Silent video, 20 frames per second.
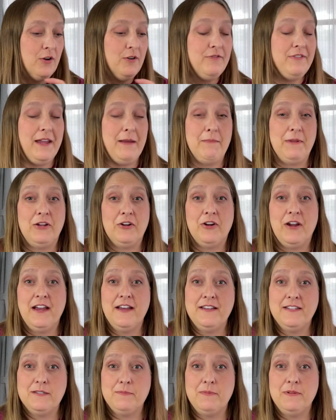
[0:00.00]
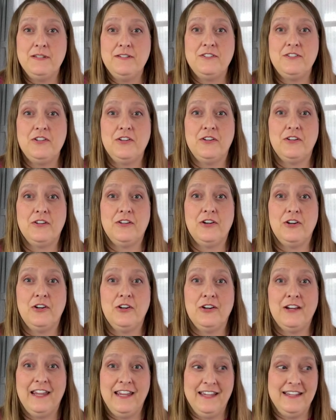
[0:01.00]
family, her husband took
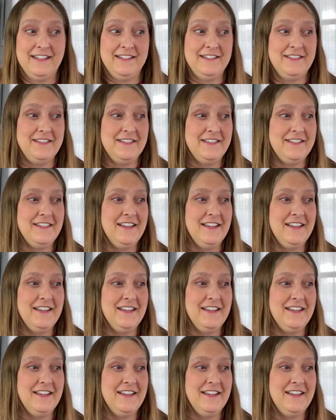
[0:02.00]
her kids